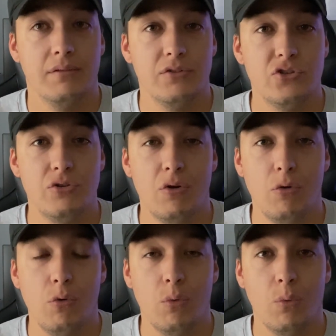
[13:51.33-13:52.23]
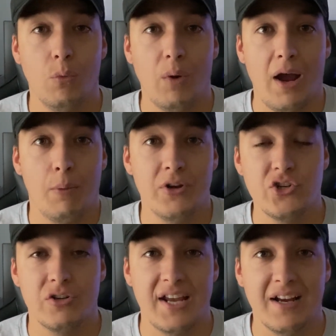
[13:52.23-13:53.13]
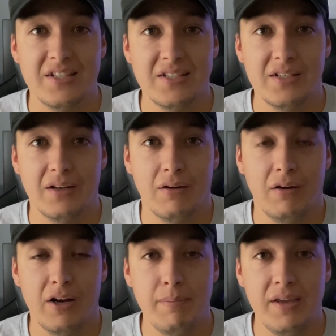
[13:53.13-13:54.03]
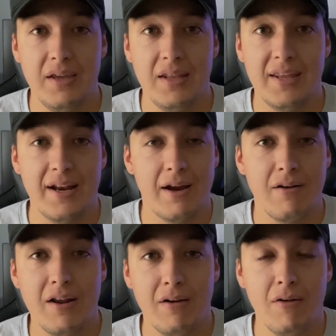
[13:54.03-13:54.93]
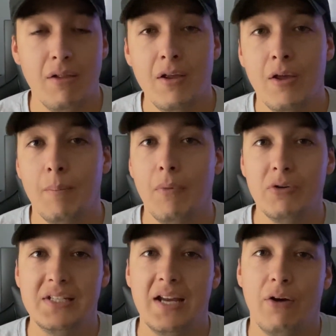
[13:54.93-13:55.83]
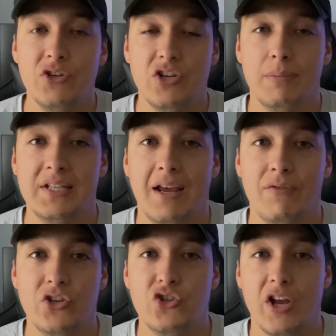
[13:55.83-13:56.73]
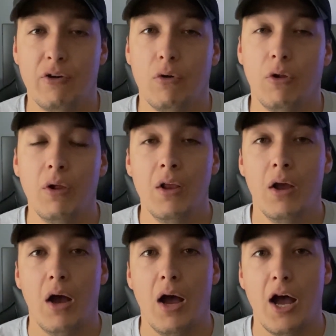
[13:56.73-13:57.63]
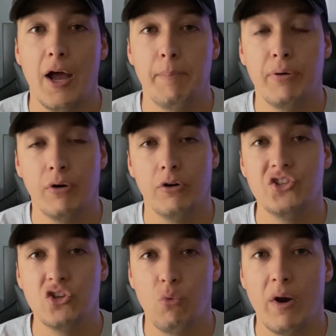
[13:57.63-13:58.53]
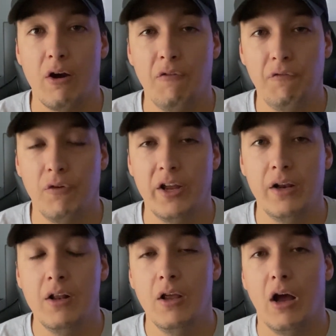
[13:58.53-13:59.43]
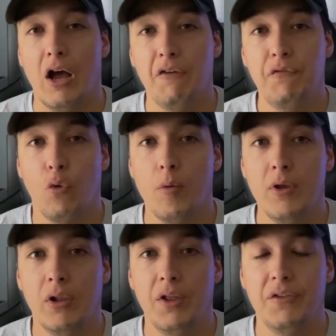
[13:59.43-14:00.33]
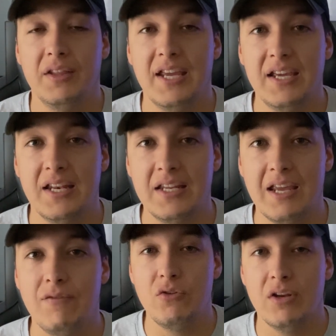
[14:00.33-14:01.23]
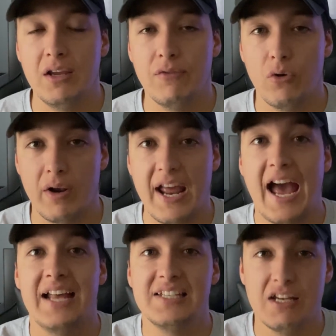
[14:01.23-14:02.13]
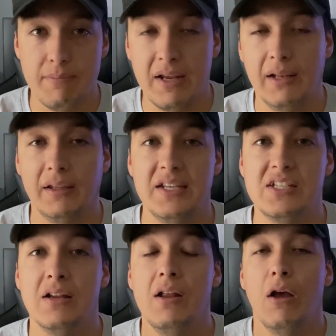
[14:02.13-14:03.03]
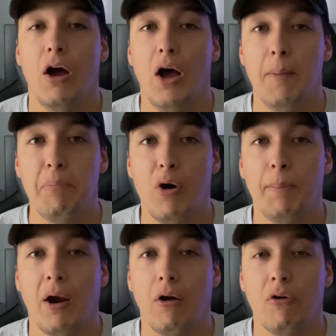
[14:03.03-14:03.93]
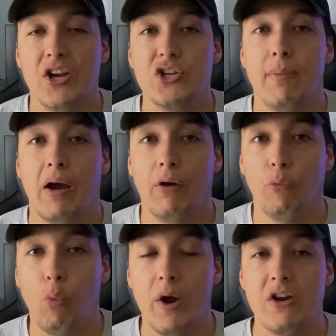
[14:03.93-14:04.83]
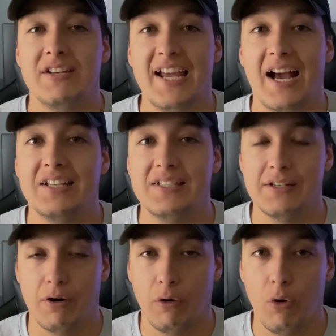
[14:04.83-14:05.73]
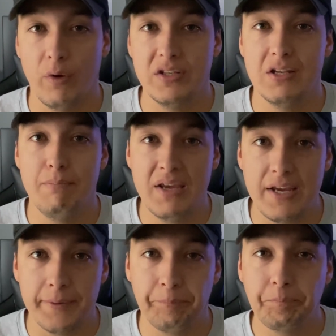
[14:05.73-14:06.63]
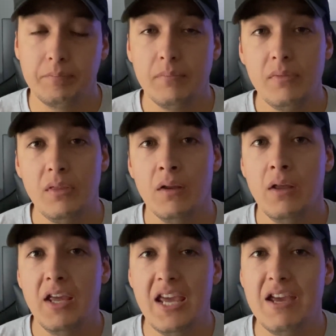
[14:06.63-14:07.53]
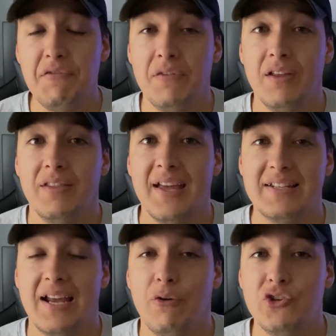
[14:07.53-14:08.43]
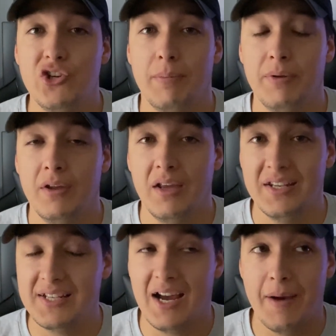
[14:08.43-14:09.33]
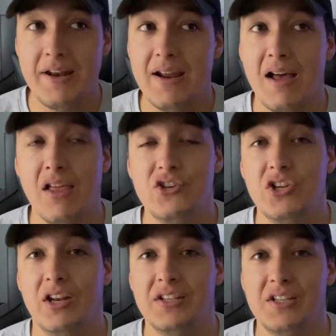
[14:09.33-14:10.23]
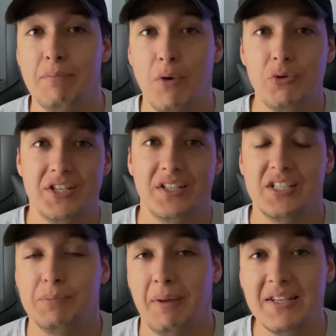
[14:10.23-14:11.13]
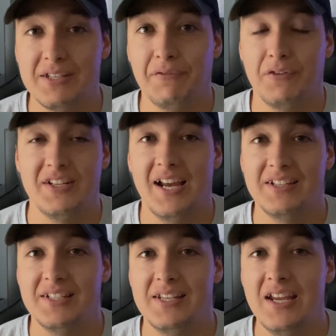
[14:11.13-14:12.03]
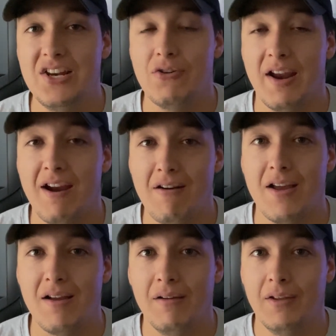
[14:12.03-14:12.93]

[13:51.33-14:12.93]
Do you know how much your taxes are going to be in that area at all? Most townships have a general per square foot formula that they can give to give you an estimate, at least ballpark range about what your taxes are going to be. If that township, it's common knowledge that it's the most expensive for taxes in your area,